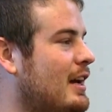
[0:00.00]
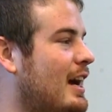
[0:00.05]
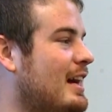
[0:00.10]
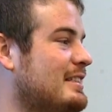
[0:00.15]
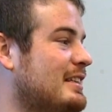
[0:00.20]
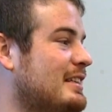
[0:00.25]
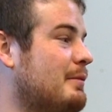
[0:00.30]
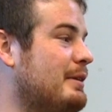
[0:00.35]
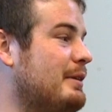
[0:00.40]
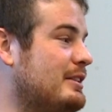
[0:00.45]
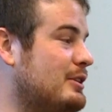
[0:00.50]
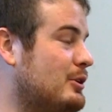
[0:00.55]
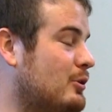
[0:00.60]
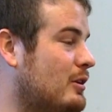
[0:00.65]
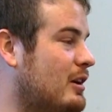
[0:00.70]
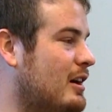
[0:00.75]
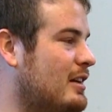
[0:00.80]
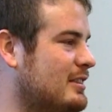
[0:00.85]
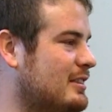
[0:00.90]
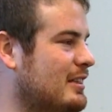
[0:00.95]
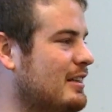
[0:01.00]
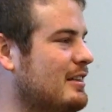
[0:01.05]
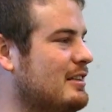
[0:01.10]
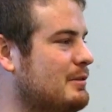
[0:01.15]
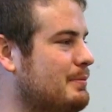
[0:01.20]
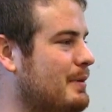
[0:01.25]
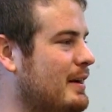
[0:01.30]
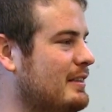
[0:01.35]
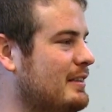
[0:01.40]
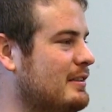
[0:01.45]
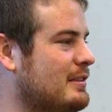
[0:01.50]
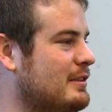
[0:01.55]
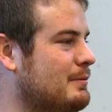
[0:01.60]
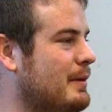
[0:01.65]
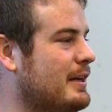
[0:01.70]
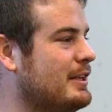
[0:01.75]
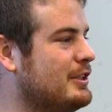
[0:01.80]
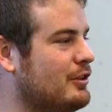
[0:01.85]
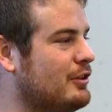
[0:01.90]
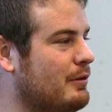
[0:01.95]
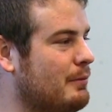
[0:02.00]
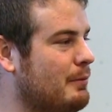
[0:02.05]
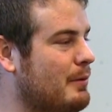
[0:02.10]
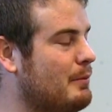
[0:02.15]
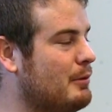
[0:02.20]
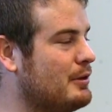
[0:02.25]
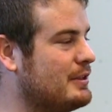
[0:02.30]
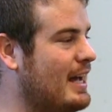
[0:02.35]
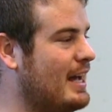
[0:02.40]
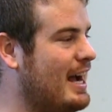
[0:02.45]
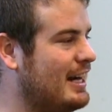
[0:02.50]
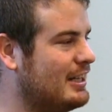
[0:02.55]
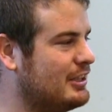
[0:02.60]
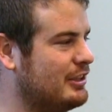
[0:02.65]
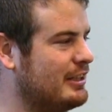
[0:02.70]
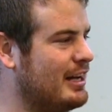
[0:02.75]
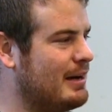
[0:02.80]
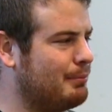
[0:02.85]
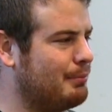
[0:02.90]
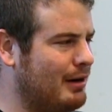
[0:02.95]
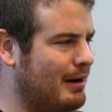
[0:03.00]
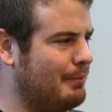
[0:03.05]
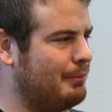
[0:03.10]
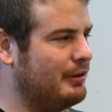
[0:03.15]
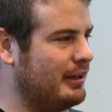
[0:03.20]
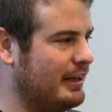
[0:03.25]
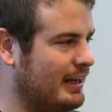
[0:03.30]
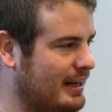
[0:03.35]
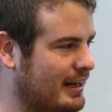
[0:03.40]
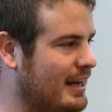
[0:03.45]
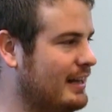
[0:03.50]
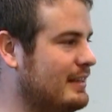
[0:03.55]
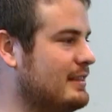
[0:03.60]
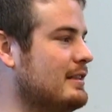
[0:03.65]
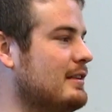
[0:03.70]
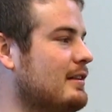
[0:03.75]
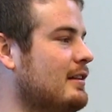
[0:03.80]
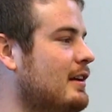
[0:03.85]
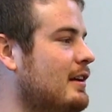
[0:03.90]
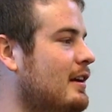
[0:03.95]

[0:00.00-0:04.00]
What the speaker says: as be too costly to inspect to make sure the members actually got properly connected.